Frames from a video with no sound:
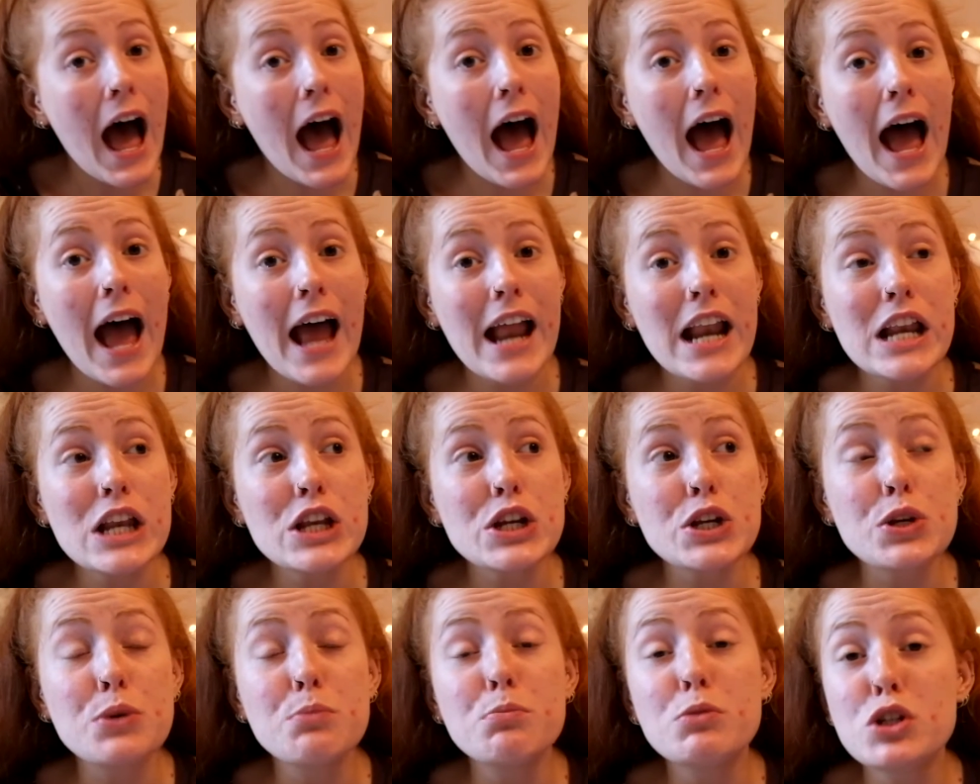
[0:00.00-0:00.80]
And
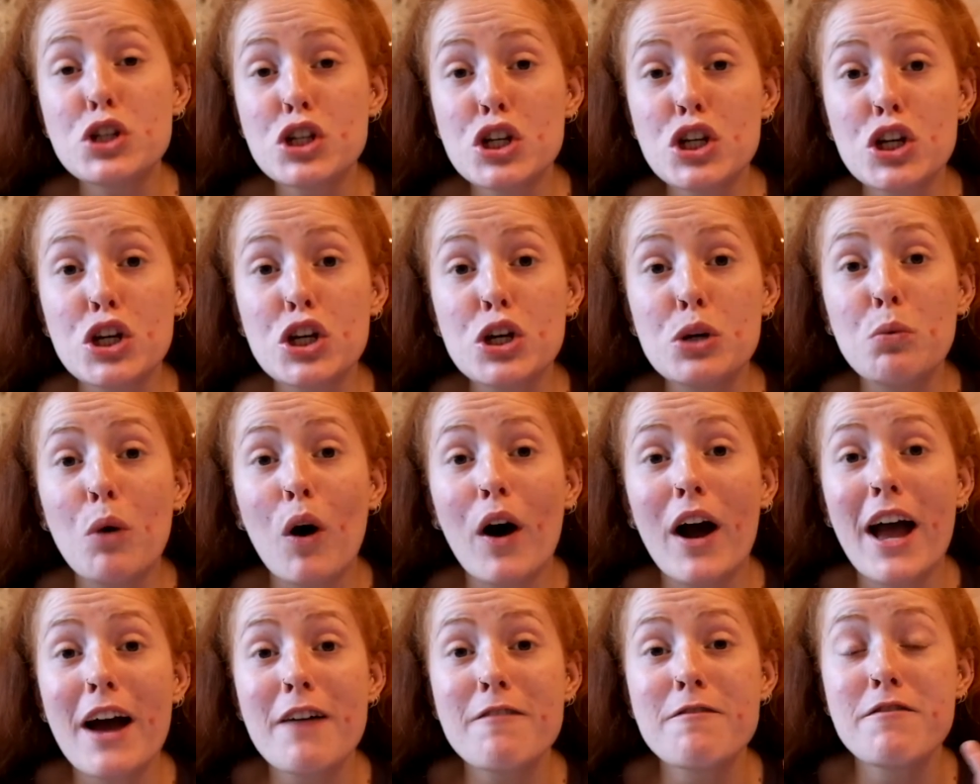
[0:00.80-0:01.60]
number two,
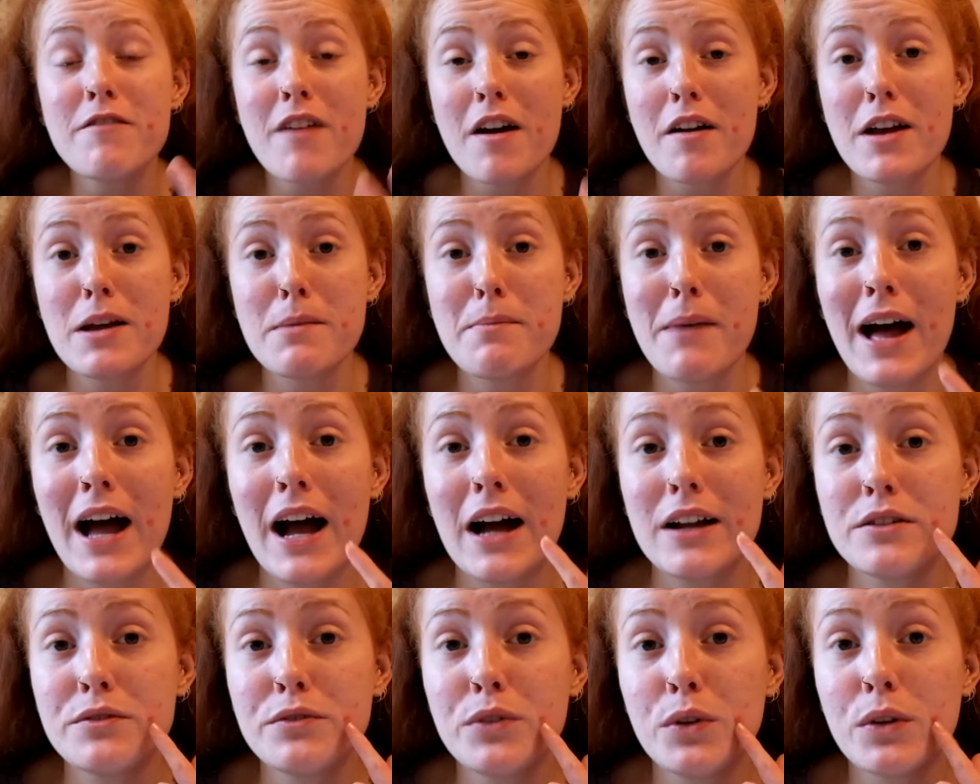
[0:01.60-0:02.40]
I have very
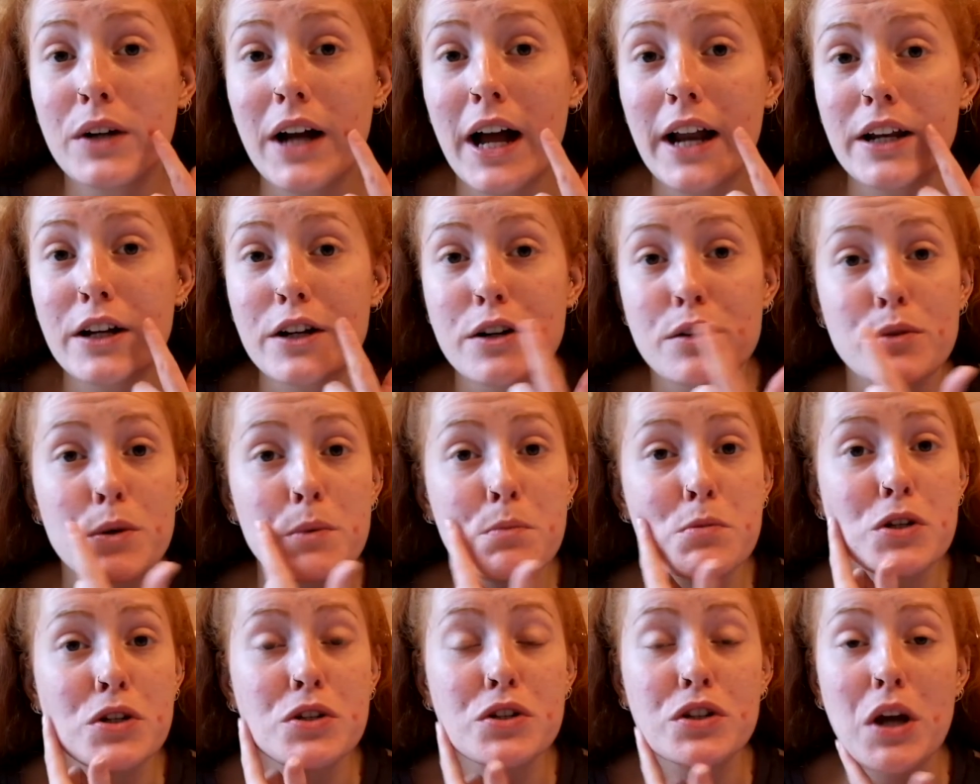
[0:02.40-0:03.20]
bad volcanic
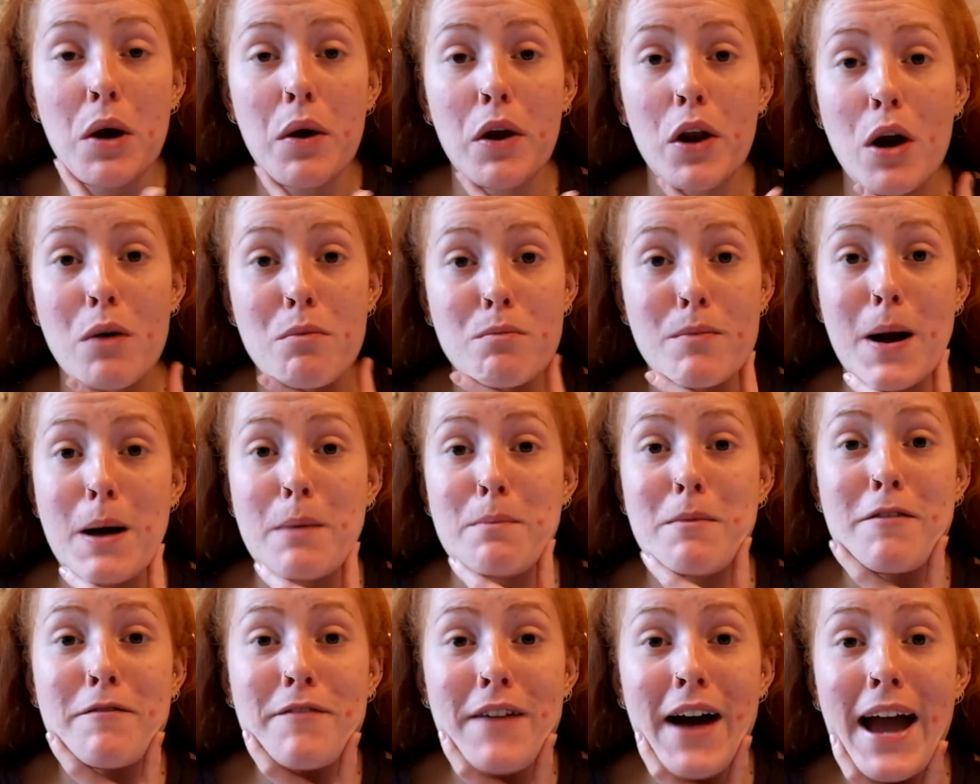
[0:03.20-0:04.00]
eruptions going on around
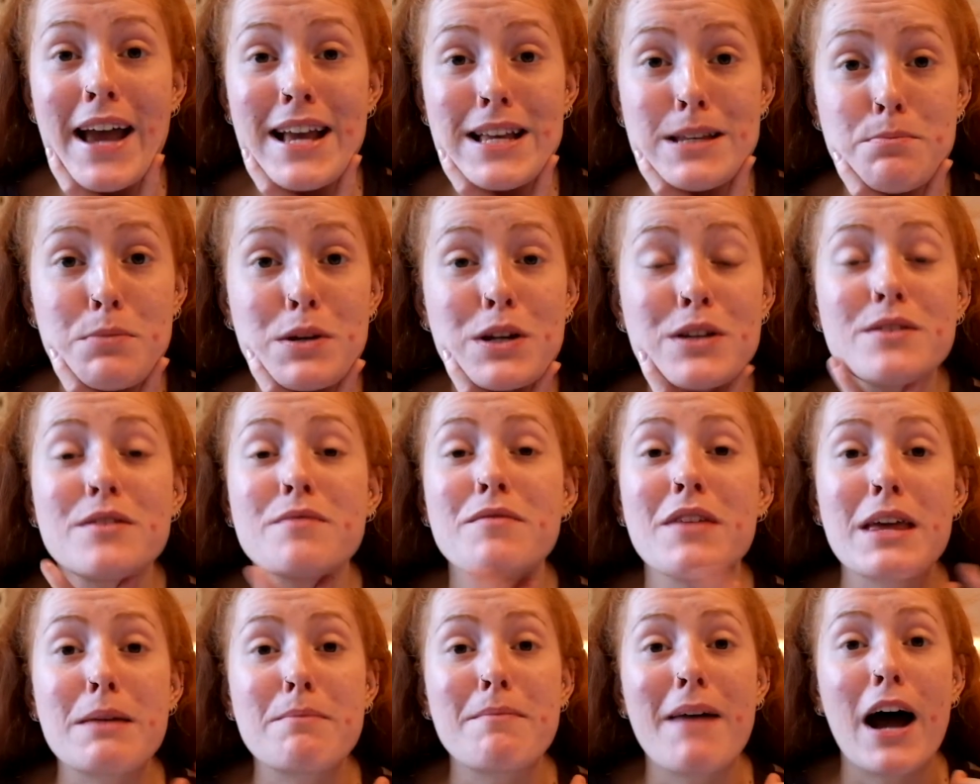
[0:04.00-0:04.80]
my face because of
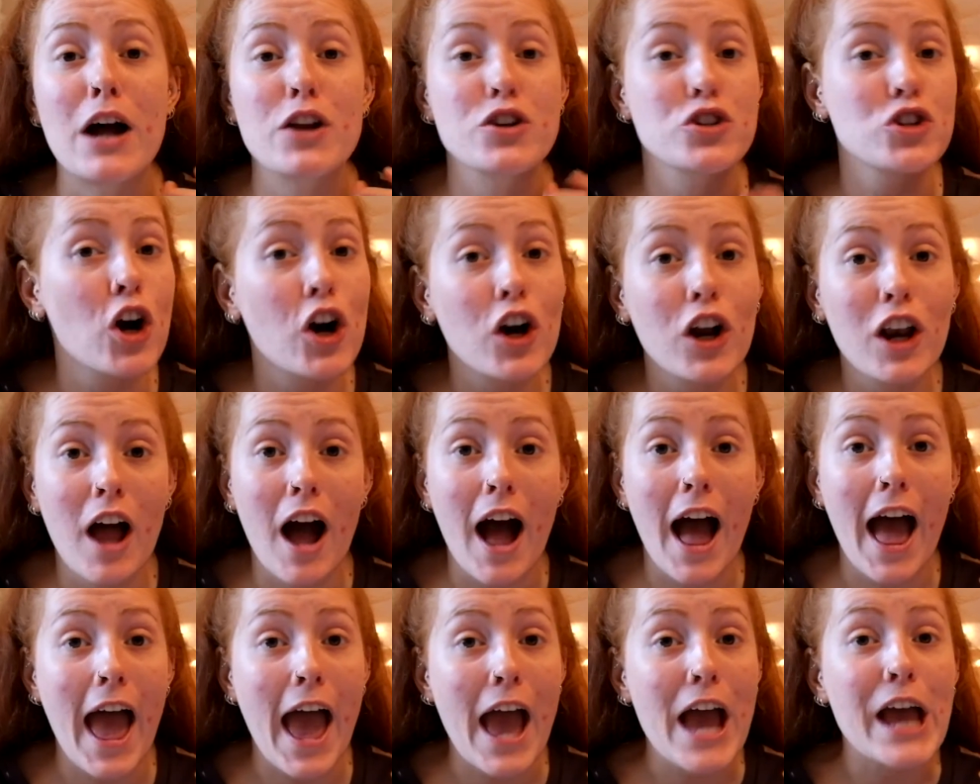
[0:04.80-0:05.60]
the amount of chocolate
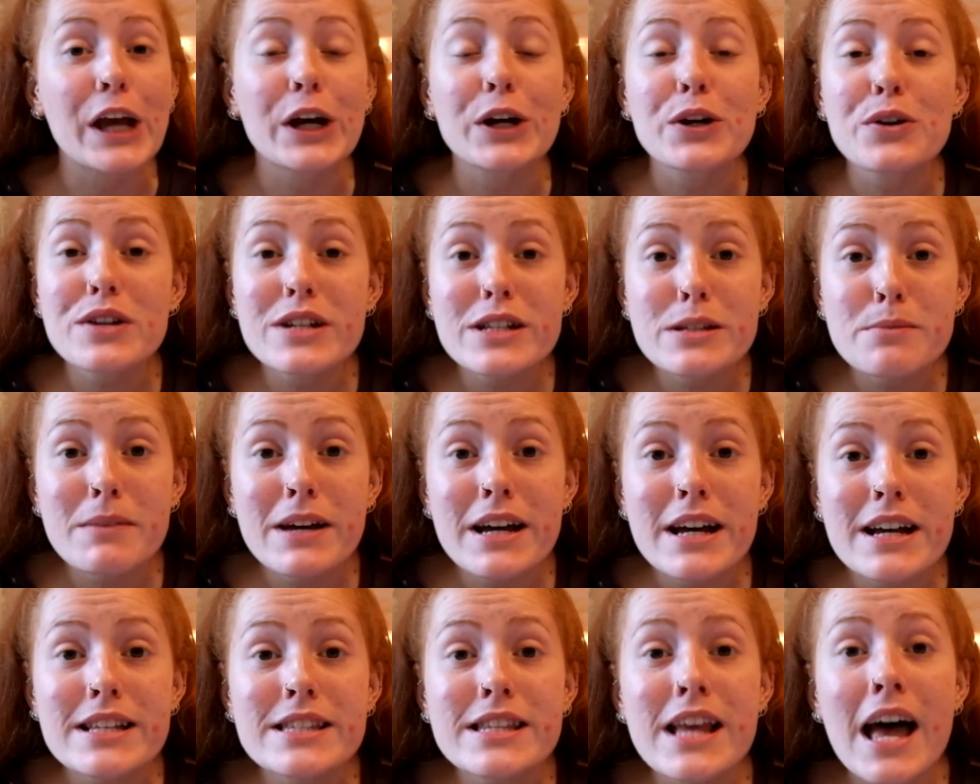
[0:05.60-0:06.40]
I ate at
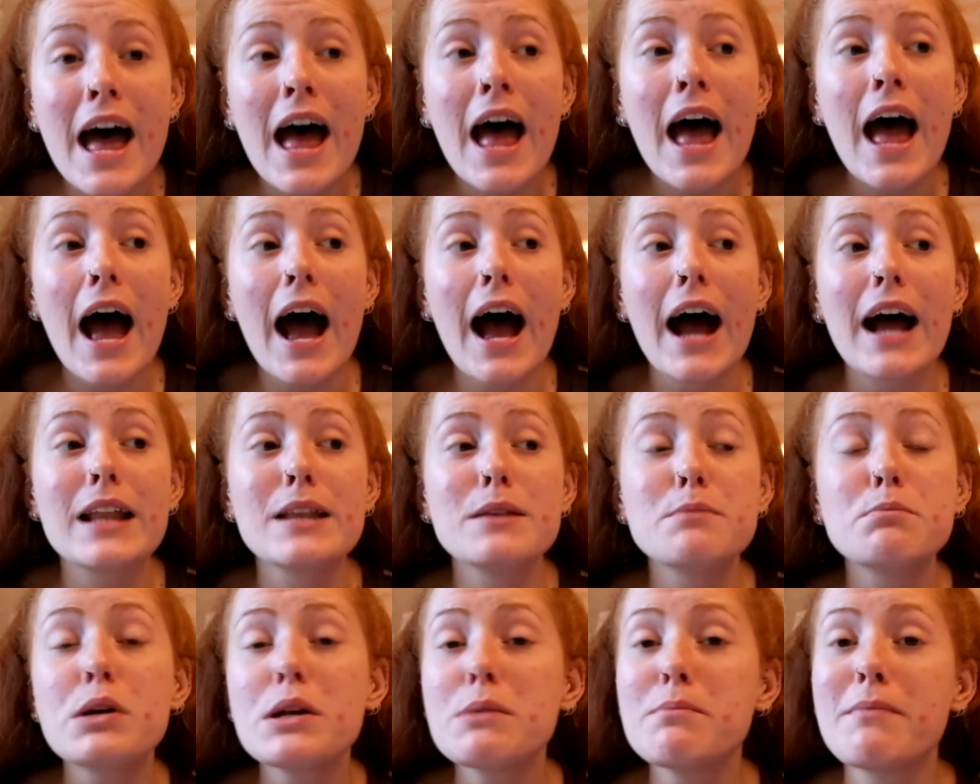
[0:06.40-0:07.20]
Christmas,
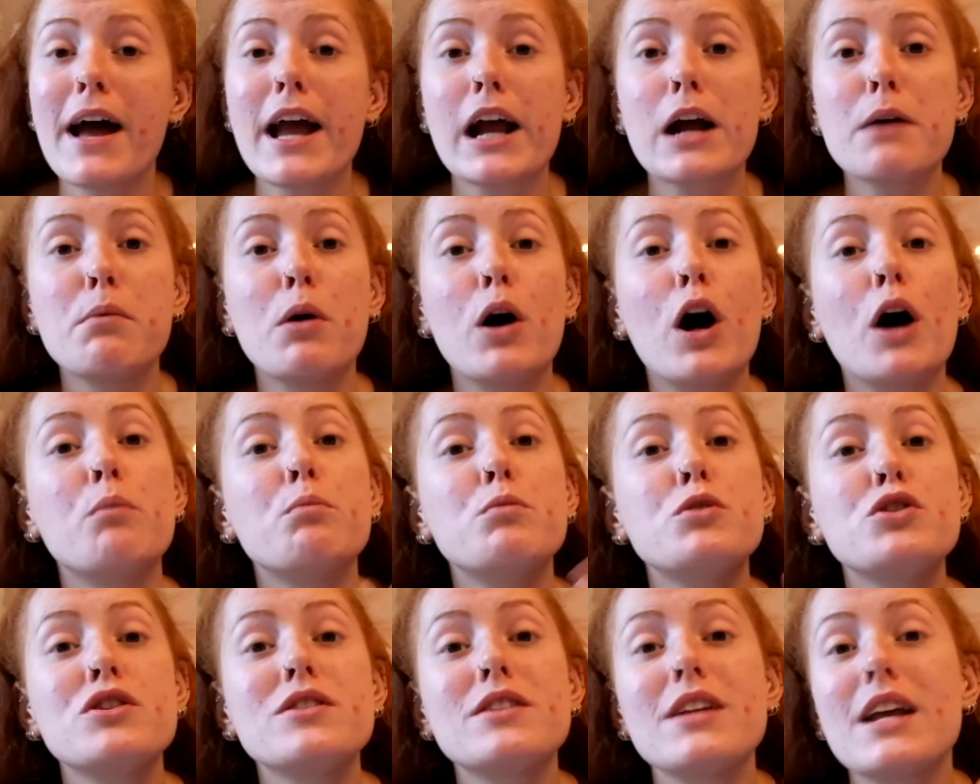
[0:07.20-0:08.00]
and putting makeup on
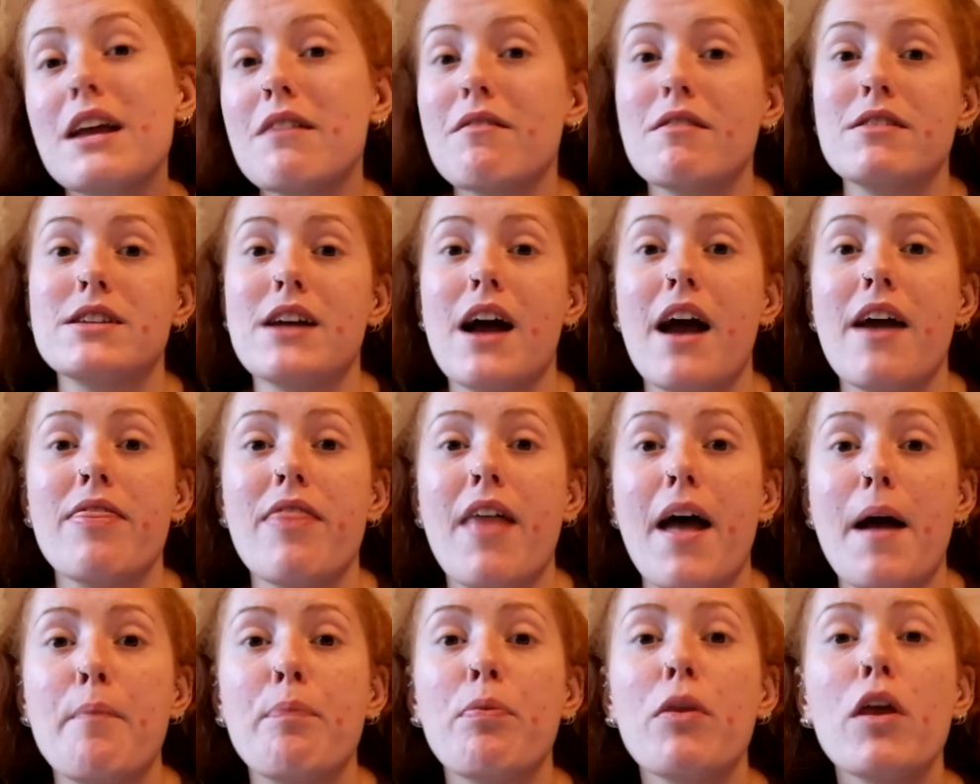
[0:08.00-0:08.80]
would just irritate
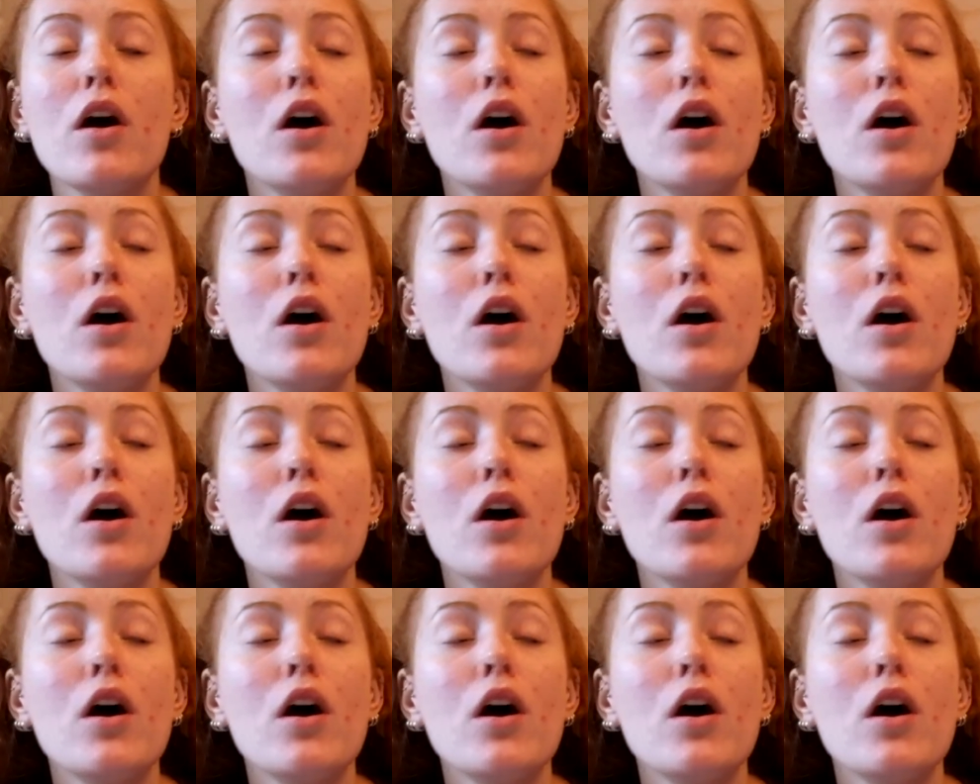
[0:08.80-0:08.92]
them.